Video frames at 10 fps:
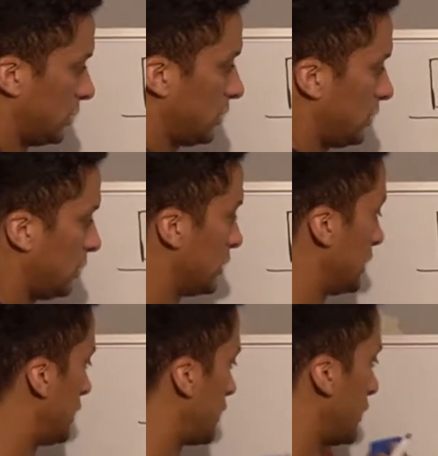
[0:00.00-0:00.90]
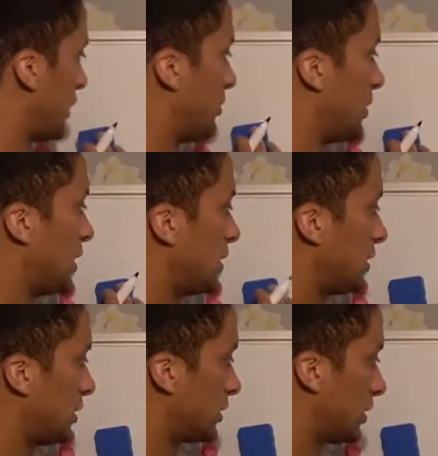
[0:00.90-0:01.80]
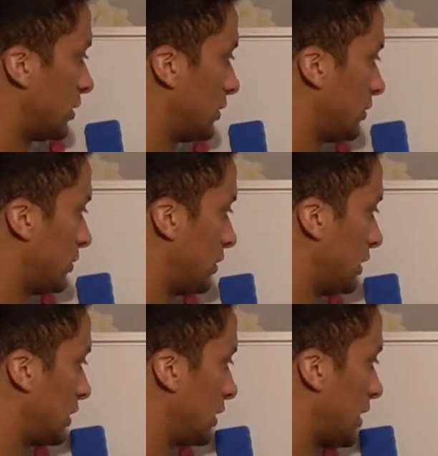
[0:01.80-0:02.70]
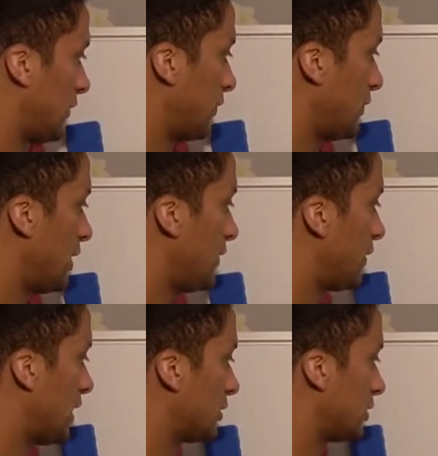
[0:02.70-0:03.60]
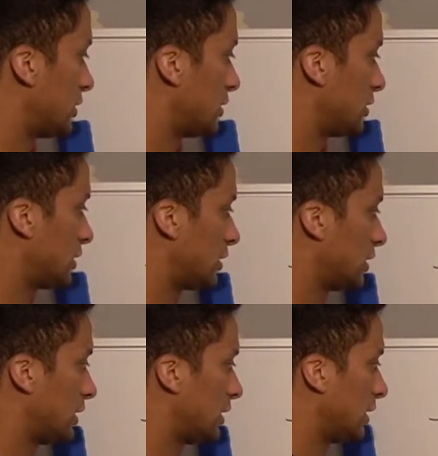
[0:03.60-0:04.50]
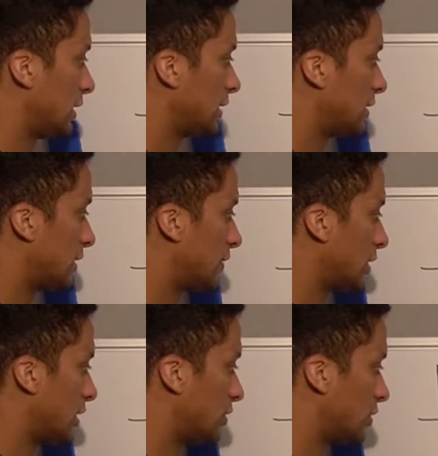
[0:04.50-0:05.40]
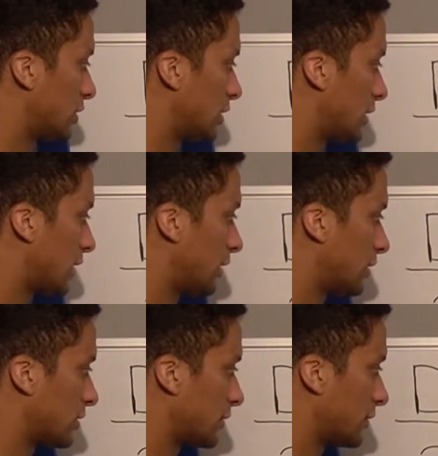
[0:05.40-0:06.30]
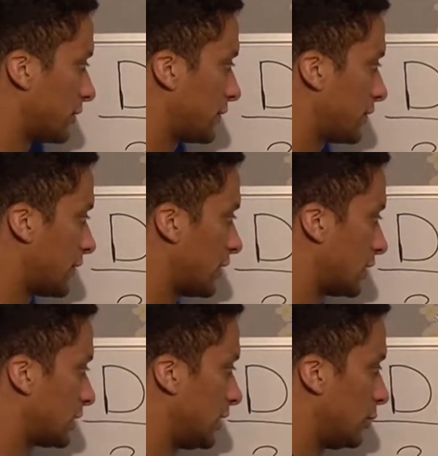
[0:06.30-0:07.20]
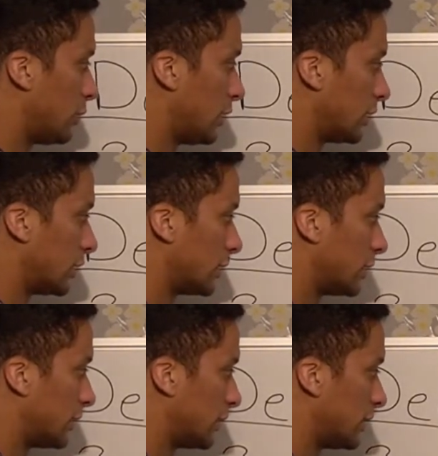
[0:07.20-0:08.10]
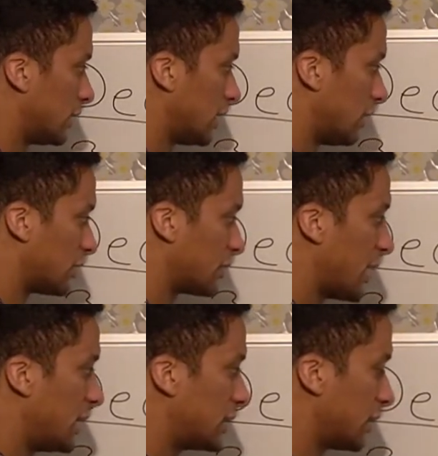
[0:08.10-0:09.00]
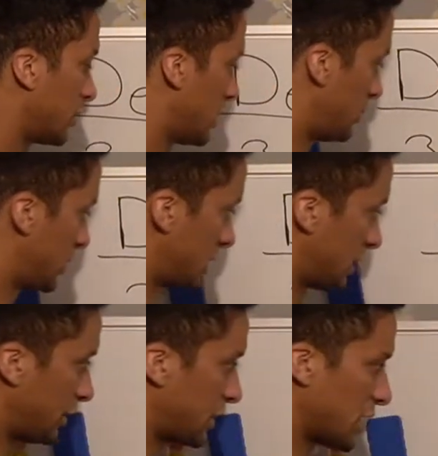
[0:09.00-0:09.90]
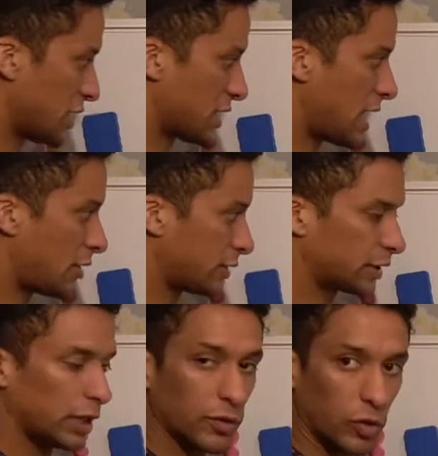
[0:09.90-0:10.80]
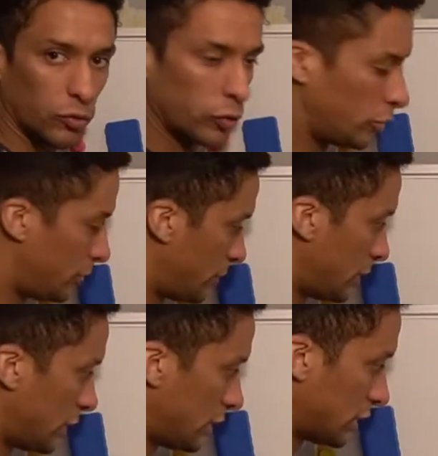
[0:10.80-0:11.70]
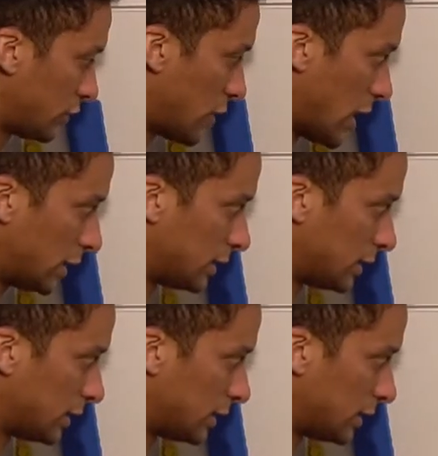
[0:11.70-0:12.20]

use a different number. So let's say 3,731. I'm spacing the digits out so I've got room to write